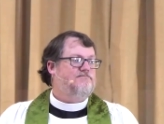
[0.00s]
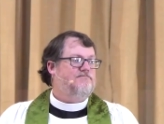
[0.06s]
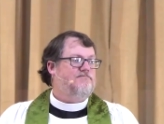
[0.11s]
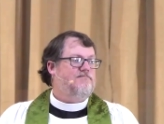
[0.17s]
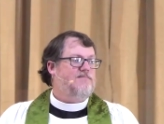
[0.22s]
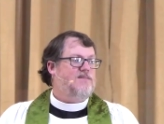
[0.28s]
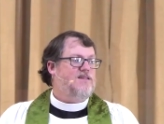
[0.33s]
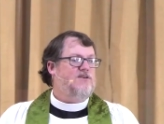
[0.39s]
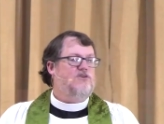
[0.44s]

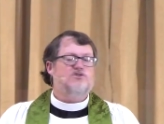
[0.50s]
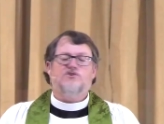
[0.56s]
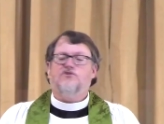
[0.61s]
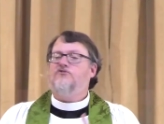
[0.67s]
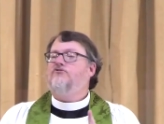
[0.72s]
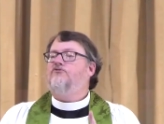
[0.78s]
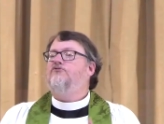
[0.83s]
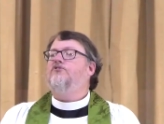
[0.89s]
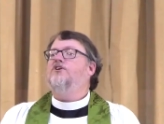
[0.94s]
There's a
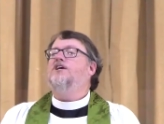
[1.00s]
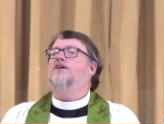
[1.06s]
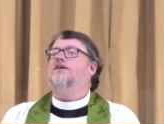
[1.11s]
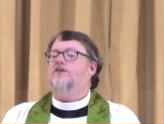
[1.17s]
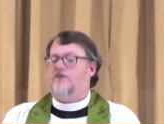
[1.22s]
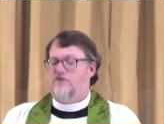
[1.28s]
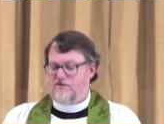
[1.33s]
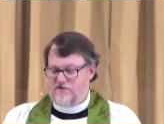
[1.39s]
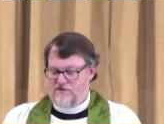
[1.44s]

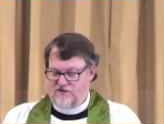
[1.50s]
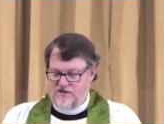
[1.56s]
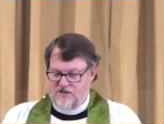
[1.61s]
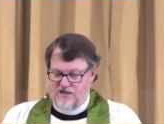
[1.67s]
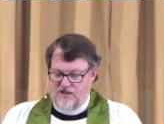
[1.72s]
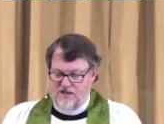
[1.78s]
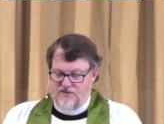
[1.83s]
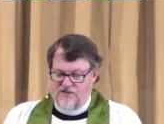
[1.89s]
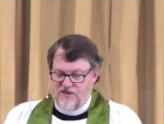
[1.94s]
fear
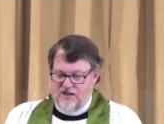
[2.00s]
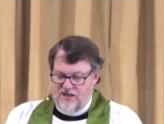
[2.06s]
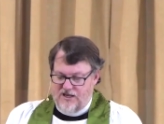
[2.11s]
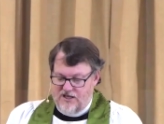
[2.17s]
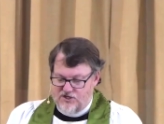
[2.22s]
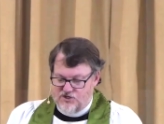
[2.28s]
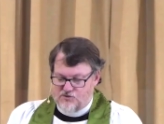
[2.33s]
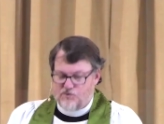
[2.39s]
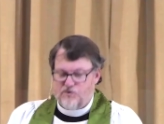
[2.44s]
that
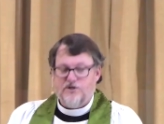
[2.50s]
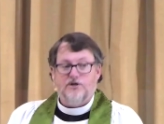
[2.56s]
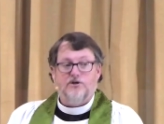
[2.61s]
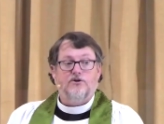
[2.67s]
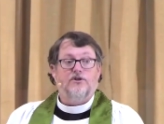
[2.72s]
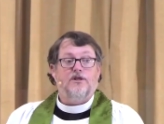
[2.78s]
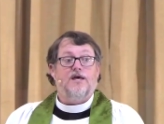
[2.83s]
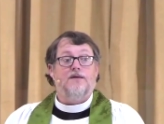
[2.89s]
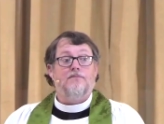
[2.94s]

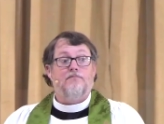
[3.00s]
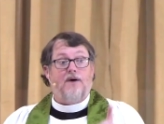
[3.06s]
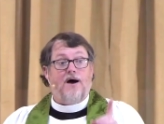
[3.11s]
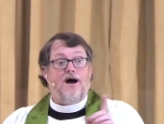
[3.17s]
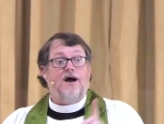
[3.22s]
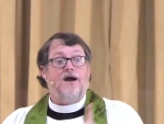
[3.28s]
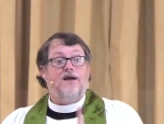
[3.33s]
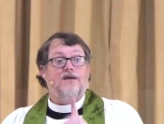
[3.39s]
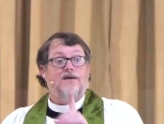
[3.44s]
Israel, and
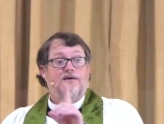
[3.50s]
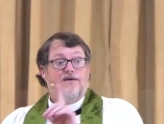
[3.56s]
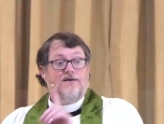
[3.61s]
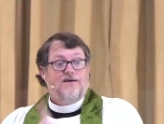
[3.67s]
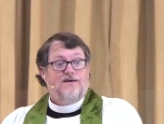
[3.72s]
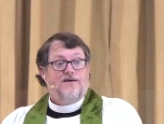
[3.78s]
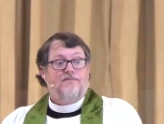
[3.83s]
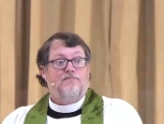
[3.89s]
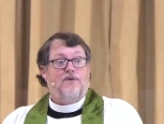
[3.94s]
by,
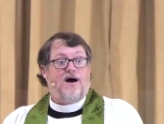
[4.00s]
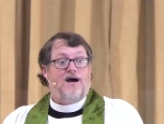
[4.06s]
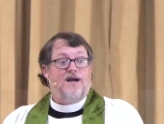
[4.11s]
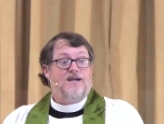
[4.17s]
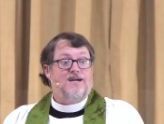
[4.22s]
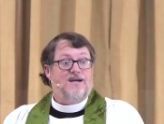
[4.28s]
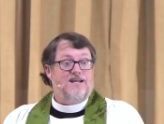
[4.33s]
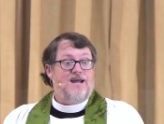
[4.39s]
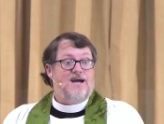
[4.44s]
by
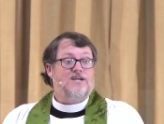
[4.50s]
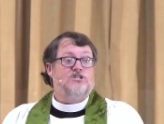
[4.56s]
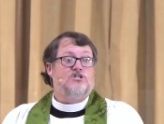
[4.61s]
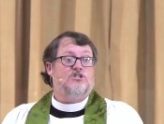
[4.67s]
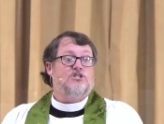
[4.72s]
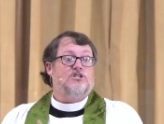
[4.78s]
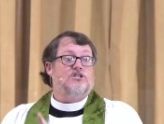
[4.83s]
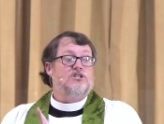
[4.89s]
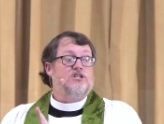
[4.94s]

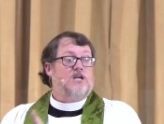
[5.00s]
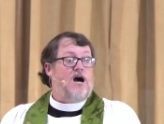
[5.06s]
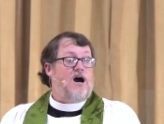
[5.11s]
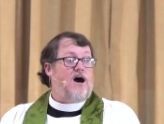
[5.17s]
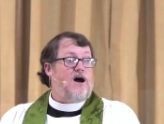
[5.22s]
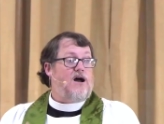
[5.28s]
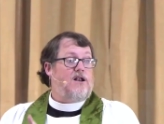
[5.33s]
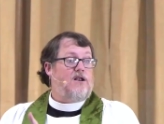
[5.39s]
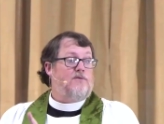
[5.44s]
connection,
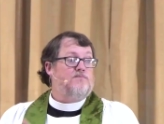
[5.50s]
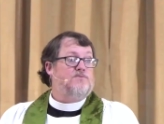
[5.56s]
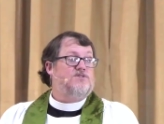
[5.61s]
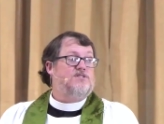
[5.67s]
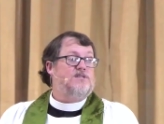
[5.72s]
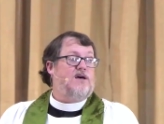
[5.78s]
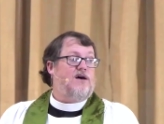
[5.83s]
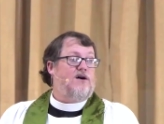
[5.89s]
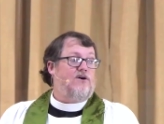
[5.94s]
God
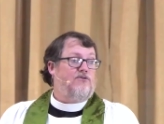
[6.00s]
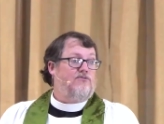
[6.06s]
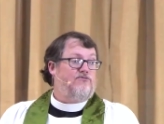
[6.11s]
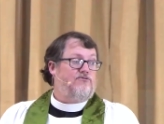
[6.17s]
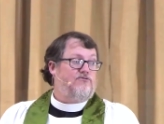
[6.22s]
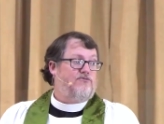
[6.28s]
himself,